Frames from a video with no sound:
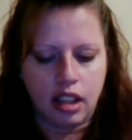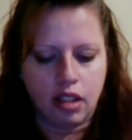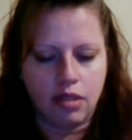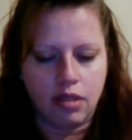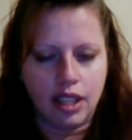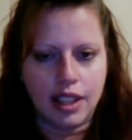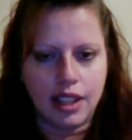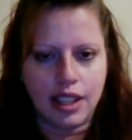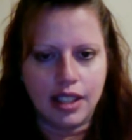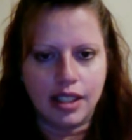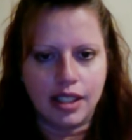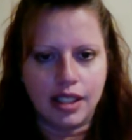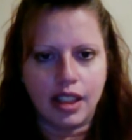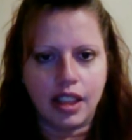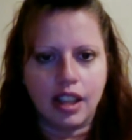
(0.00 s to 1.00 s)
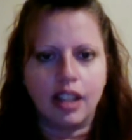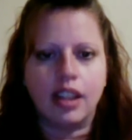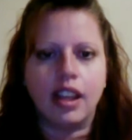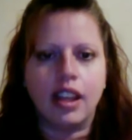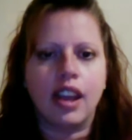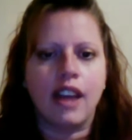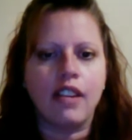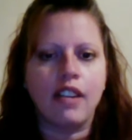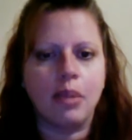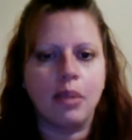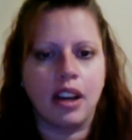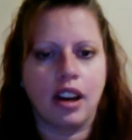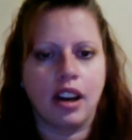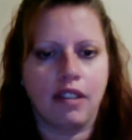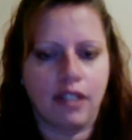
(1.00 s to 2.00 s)
three things I thought that you have to be
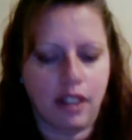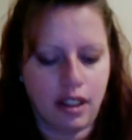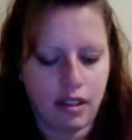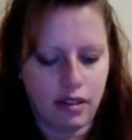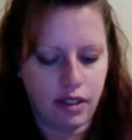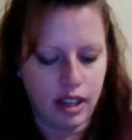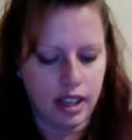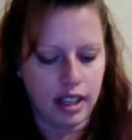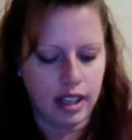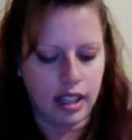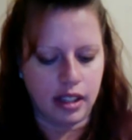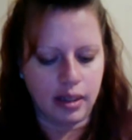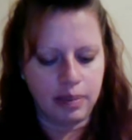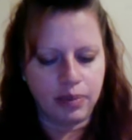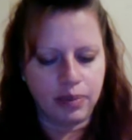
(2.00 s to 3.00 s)
careful of is,